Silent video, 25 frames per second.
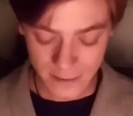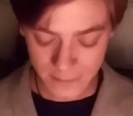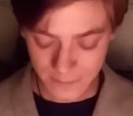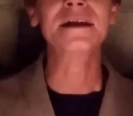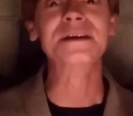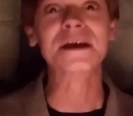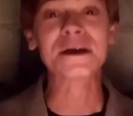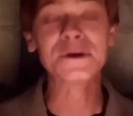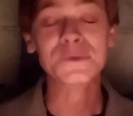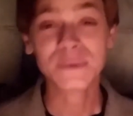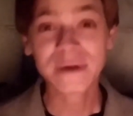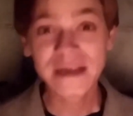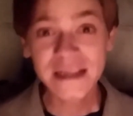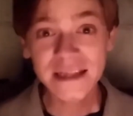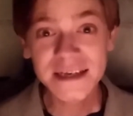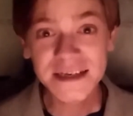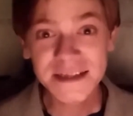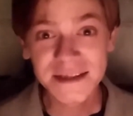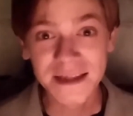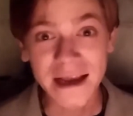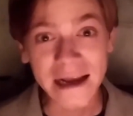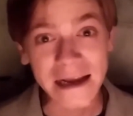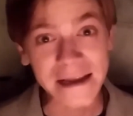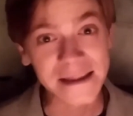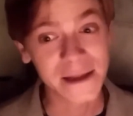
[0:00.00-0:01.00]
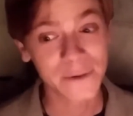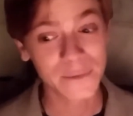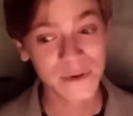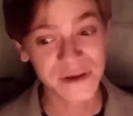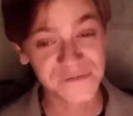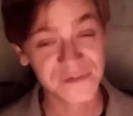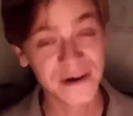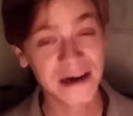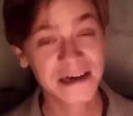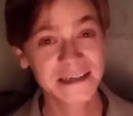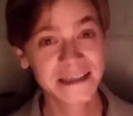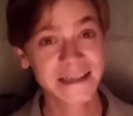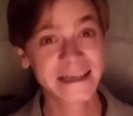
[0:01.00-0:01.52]
And I really like that we
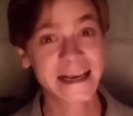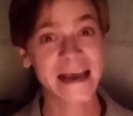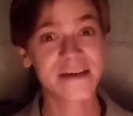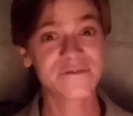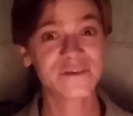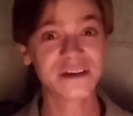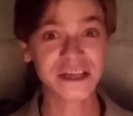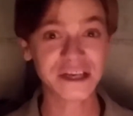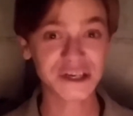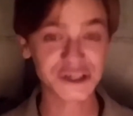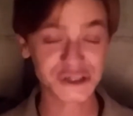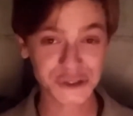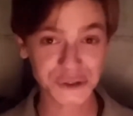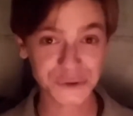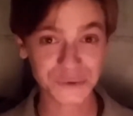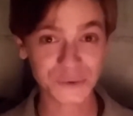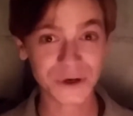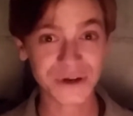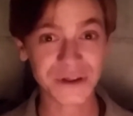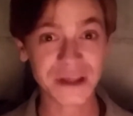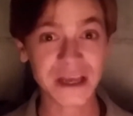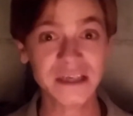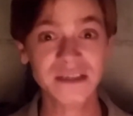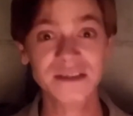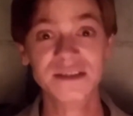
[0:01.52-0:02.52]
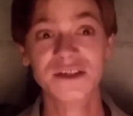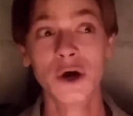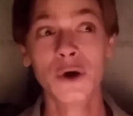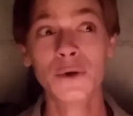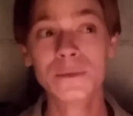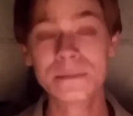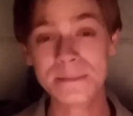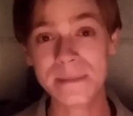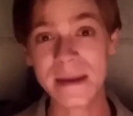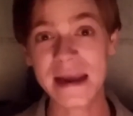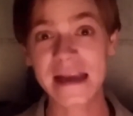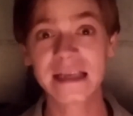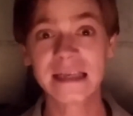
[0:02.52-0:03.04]
finally have an issue where they
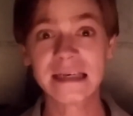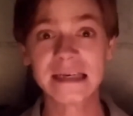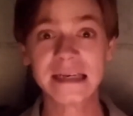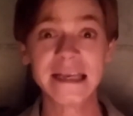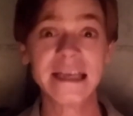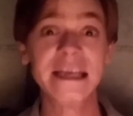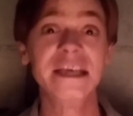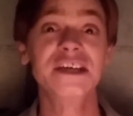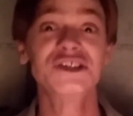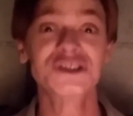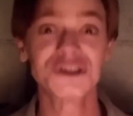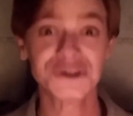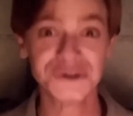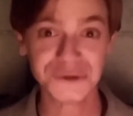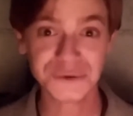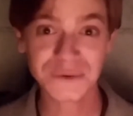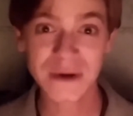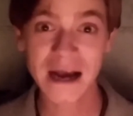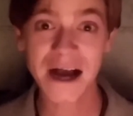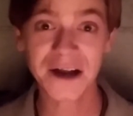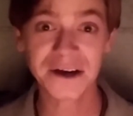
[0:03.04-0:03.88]
don't make an issue